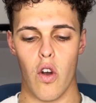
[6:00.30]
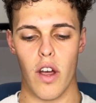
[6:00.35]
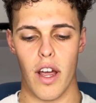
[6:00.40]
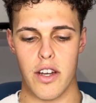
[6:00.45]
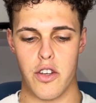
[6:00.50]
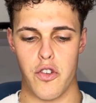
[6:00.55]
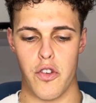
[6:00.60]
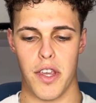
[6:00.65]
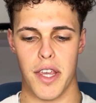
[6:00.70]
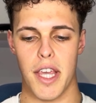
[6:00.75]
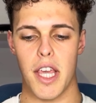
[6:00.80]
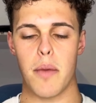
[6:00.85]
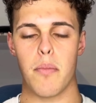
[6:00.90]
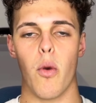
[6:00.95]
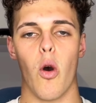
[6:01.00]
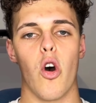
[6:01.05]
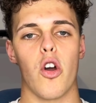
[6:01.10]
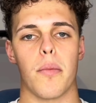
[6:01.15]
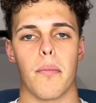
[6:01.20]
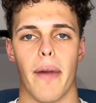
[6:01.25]
as you keep
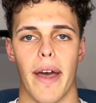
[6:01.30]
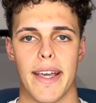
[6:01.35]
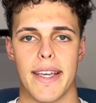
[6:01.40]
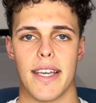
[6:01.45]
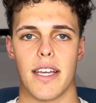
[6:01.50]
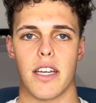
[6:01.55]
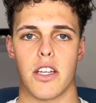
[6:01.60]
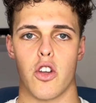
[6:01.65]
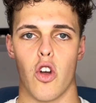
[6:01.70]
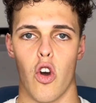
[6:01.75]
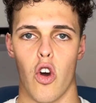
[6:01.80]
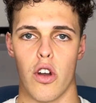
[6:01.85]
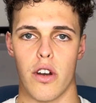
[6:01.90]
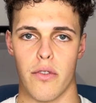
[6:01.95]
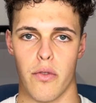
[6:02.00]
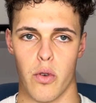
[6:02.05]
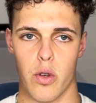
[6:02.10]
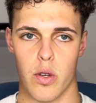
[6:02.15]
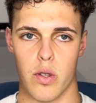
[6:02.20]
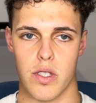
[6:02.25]
on making it harder
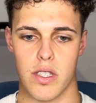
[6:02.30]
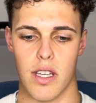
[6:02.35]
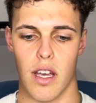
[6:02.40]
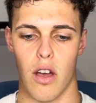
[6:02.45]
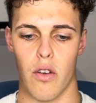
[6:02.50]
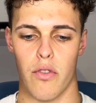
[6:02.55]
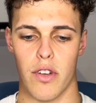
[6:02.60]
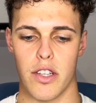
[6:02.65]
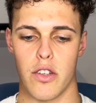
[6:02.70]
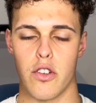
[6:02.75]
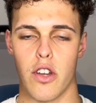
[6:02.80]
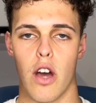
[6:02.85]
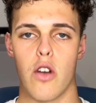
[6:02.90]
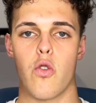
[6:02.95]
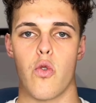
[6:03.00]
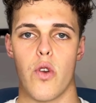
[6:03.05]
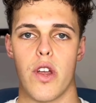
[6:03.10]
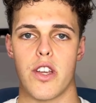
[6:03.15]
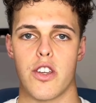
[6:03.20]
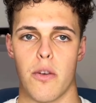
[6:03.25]
for yourself and you don't
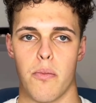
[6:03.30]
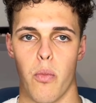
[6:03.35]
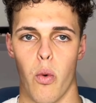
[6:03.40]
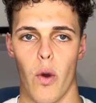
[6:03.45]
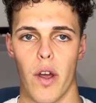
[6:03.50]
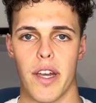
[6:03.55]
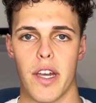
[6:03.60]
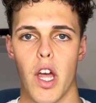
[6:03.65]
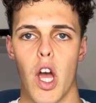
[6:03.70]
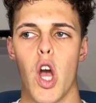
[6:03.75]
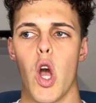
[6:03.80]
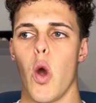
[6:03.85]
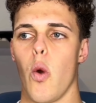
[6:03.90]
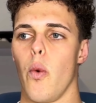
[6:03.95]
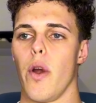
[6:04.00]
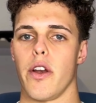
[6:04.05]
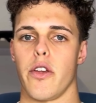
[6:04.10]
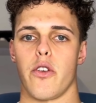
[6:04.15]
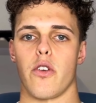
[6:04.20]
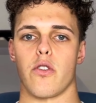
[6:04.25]
reach a point
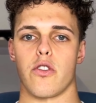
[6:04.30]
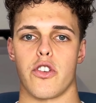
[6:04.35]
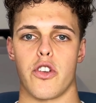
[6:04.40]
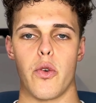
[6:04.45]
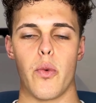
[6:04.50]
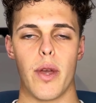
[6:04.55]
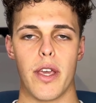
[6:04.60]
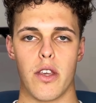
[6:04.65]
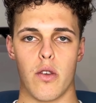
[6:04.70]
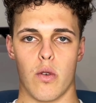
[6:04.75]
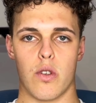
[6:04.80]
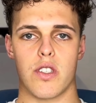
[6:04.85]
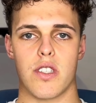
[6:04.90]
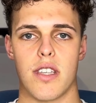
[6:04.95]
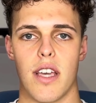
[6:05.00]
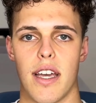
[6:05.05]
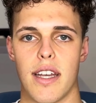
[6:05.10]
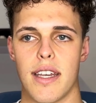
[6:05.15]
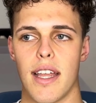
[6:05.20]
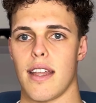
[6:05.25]
where you're doing your
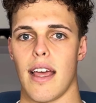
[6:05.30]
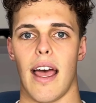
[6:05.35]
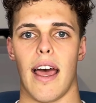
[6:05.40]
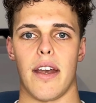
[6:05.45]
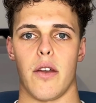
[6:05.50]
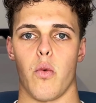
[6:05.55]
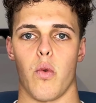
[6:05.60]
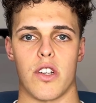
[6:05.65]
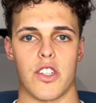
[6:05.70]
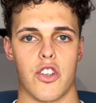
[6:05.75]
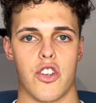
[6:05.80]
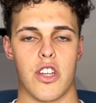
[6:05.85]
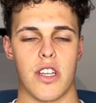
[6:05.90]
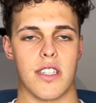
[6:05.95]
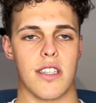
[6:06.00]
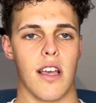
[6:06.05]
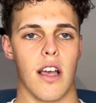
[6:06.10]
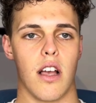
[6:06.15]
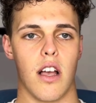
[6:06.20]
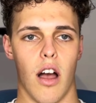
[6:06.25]
set and it was
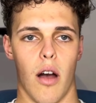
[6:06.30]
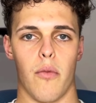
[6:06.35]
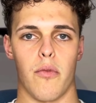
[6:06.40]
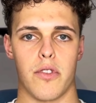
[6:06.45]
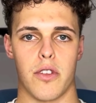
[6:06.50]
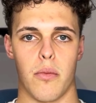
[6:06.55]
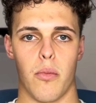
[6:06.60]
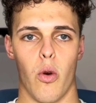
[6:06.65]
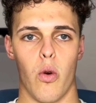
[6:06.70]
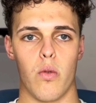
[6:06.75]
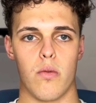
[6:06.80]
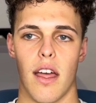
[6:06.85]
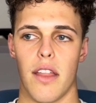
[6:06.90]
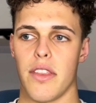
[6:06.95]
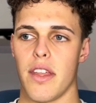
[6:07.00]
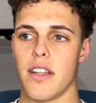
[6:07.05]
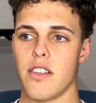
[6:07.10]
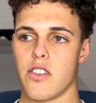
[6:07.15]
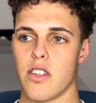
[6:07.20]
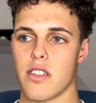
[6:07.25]
just comfortable. And
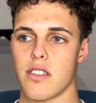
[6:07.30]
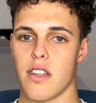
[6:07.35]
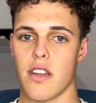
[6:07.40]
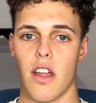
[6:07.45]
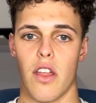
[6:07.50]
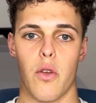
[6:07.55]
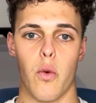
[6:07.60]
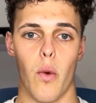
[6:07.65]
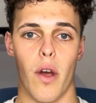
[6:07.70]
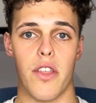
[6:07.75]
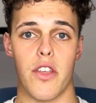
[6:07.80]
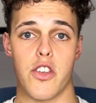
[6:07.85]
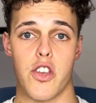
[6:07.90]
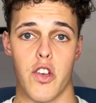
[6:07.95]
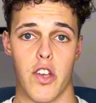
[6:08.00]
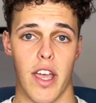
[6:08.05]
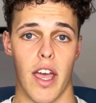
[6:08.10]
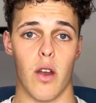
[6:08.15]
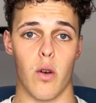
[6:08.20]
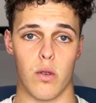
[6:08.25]
then just another way that you
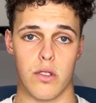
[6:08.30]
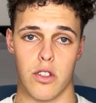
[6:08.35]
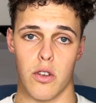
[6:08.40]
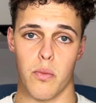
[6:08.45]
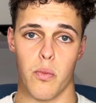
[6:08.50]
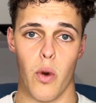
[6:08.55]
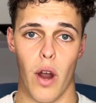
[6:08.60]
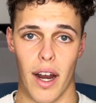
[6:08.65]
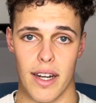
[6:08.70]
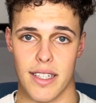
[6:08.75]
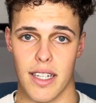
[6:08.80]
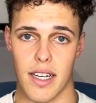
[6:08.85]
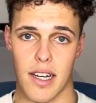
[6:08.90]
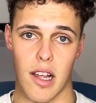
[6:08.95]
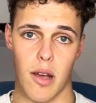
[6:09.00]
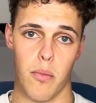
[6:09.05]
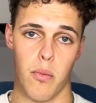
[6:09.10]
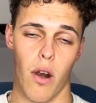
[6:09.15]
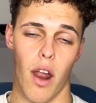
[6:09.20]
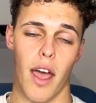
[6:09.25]
can also practically
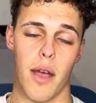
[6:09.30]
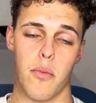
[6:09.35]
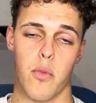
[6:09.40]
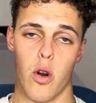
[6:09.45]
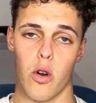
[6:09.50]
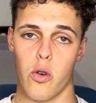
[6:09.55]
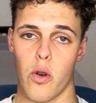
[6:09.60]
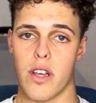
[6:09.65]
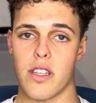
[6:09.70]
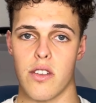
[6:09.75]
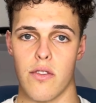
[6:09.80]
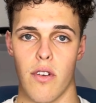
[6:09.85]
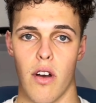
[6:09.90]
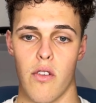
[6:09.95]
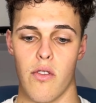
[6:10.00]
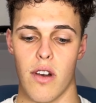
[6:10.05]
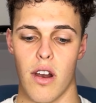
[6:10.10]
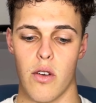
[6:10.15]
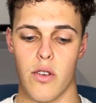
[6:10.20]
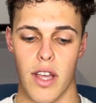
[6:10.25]
apply progressive
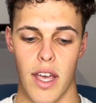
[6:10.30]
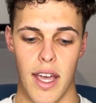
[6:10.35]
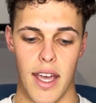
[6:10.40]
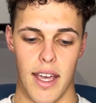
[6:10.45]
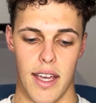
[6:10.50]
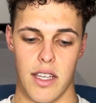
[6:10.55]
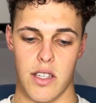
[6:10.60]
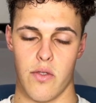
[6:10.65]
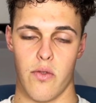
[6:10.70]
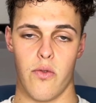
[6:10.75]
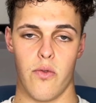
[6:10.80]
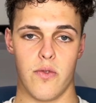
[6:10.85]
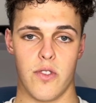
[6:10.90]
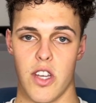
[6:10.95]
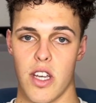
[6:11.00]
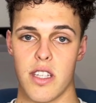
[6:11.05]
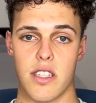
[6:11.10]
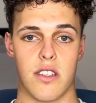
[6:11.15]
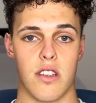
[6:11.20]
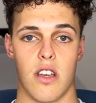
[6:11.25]
overload is
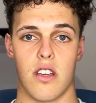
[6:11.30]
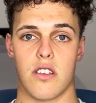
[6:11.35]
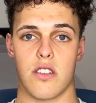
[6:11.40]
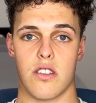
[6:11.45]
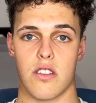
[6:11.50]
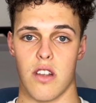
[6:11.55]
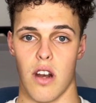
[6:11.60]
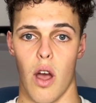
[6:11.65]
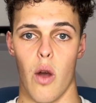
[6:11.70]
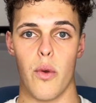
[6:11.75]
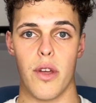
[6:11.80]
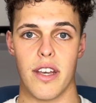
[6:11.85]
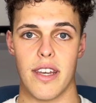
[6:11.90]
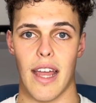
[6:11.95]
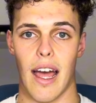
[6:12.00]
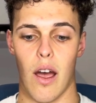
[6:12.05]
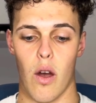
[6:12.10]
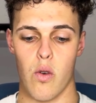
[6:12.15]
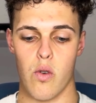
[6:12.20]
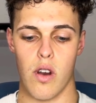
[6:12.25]
just slowing
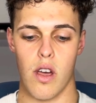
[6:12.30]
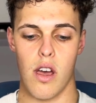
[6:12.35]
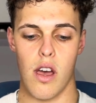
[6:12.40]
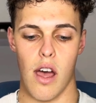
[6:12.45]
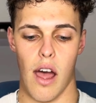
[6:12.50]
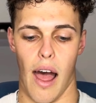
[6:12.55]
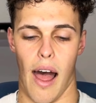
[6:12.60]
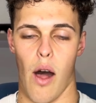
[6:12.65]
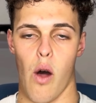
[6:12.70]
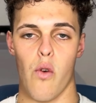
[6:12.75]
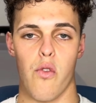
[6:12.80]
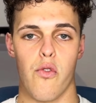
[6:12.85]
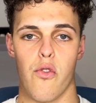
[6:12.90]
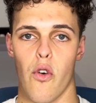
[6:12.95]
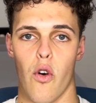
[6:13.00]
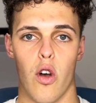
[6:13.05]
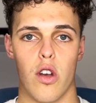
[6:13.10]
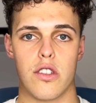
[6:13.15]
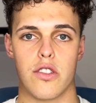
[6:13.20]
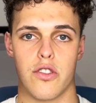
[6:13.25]
down how
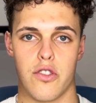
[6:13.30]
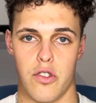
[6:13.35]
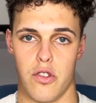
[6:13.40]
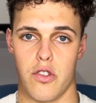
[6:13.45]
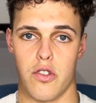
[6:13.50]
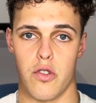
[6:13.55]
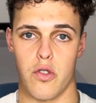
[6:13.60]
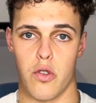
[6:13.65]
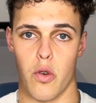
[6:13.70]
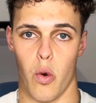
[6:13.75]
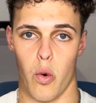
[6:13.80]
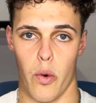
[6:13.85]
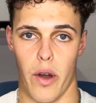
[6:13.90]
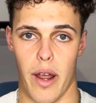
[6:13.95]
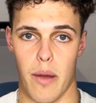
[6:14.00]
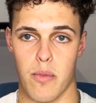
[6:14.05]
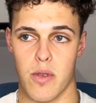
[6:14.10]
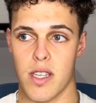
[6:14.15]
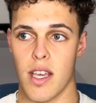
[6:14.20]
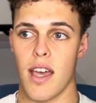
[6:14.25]
fast you do your
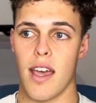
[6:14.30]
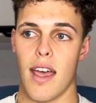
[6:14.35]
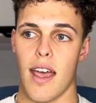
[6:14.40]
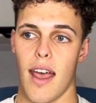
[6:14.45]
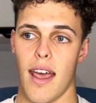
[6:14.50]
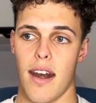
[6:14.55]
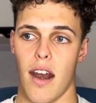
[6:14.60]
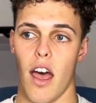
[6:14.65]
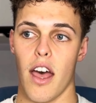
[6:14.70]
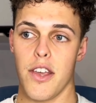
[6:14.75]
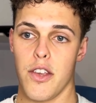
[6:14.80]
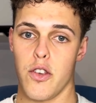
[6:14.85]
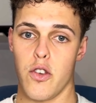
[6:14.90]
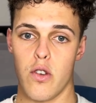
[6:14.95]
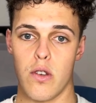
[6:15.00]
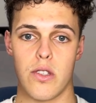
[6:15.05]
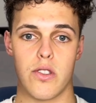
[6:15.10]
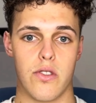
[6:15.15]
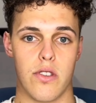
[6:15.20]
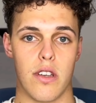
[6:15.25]
reps. And I
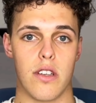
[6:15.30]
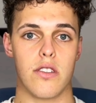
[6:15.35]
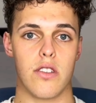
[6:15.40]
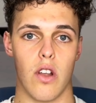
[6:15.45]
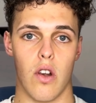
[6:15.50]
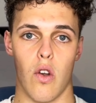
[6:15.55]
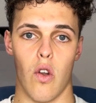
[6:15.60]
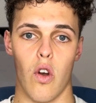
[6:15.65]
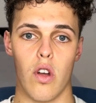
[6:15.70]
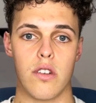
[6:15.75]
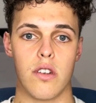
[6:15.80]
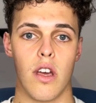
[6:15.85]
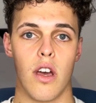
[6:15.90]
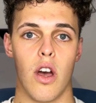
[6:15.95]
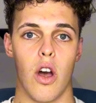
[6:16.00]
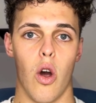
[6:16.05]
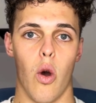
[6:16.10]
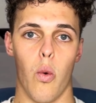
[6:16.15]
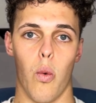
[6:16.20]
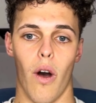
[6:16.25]
used this a lot
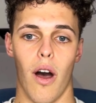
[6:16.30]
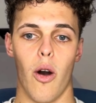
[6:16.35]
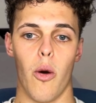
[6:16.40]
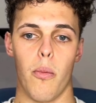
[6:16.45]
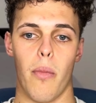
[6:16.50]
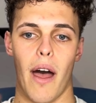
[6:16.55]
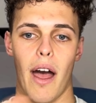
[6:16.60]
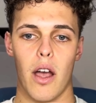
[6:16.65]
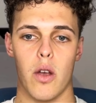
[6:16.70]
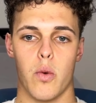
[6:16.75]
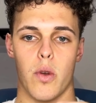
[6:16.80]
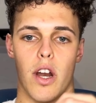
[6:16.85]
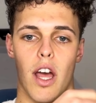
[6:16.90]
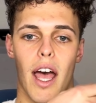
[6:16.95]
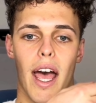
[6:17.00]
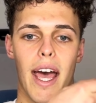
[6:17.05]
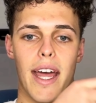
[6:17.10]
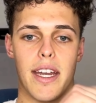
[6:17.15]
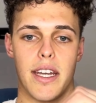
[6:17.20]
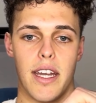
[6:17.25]
a while back when I
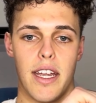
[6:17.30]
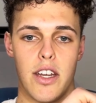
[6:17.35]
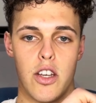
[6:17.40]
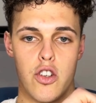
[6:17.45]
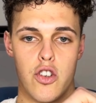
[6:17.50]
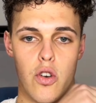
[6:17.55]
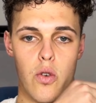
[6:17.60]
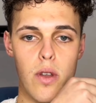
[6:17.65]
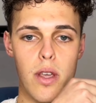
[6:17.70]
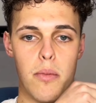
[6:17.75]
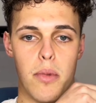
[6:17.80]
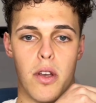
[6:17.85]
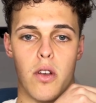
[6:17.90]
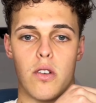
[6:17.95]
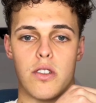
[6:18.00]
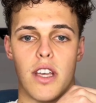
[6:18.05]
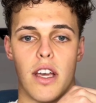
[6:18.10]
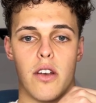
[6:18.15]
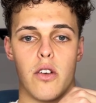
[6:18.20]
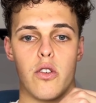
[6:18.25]
had an injury
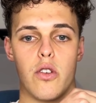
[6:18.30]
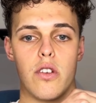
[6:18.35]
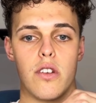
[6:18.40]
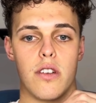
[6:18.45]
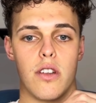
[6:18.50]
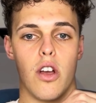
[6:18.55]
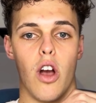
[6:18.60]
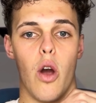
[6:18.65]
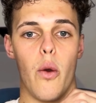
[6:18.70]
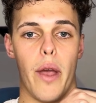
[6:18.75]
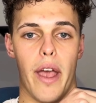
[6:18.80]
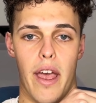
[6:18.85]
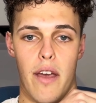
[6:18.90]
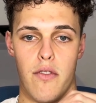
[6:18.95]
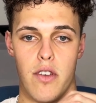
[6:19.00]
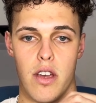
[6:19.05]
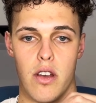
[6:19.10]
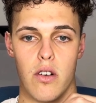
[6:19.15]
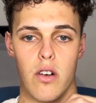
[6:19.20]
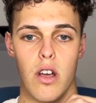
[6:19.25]
because I couldn't go
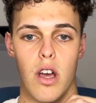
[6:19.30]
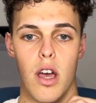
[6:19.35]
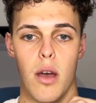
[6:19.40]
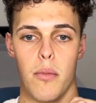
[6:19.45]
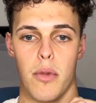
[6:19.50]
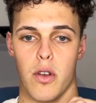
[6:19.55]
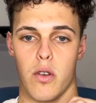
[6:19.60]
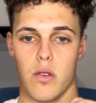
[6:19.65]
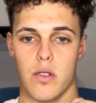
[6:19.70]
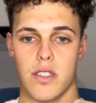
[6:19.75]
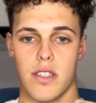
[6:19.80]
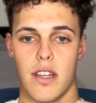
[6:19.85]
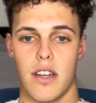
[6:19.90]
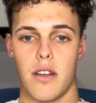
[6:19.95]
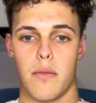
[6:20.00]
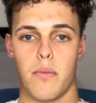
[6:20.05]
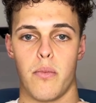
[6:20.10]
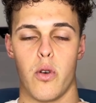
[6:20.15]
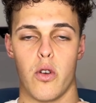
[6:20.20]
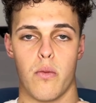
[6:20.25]
heavier because then
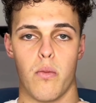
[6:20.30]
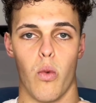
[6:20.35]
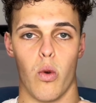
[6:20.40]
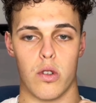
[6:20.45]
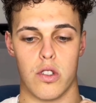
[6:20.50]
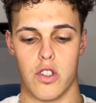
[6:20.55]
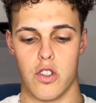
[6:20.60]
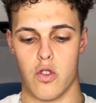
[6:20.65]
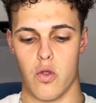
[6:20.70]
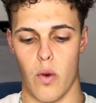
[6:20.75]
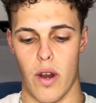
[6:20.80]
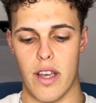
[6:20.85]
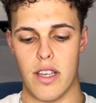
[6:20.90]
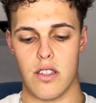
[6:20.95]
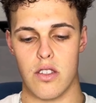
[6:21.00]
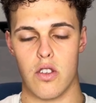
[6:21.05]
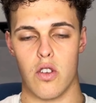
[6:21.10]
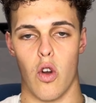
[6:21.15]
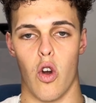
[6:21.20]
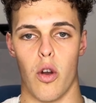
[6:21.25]
it put more
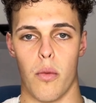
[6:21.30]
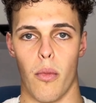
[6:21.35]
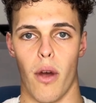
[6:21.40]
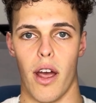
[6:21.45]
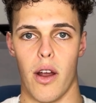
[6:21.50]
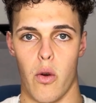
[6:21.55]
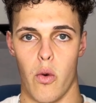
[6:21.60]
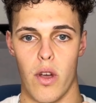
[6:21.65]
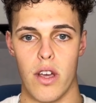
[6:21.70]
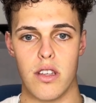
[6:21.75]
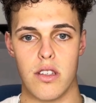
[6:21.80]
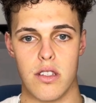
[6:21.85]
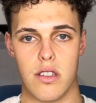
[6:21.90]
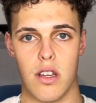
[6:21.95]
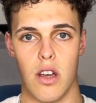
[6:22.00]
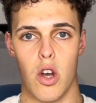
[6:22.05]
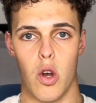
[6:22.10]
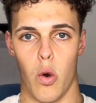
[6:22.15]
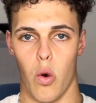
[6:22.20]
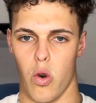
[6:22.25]
stress on my wrist
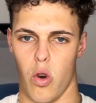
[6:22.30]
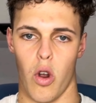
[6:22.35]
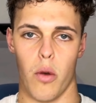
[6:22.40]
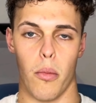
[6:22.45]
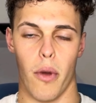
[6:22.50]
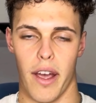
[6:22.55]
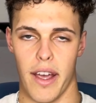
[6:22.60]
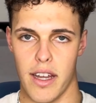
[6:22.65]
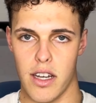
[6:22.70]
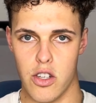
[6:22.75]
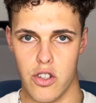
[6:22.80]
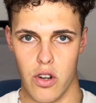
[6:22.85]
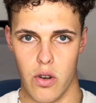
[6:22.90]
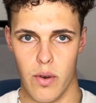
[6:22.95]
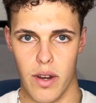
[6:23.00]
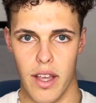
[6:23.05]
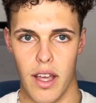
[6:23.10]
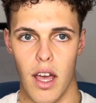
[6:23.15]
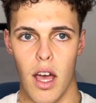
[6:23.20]
or on my injury,